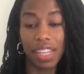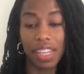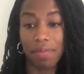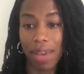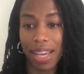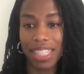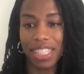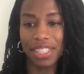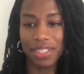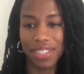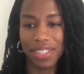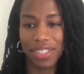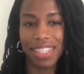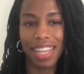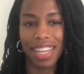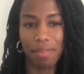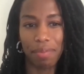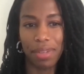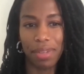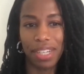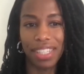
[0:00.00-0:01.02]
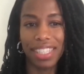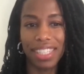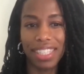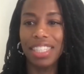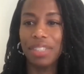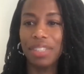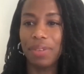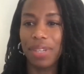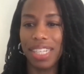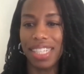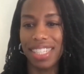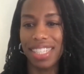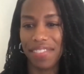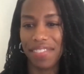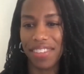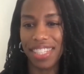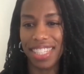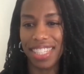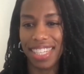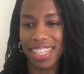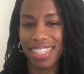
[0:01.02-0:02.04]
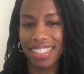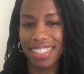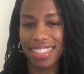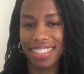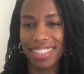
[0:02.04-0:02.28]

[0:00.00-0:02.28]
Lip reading: Massachusetts Amherst in 2017.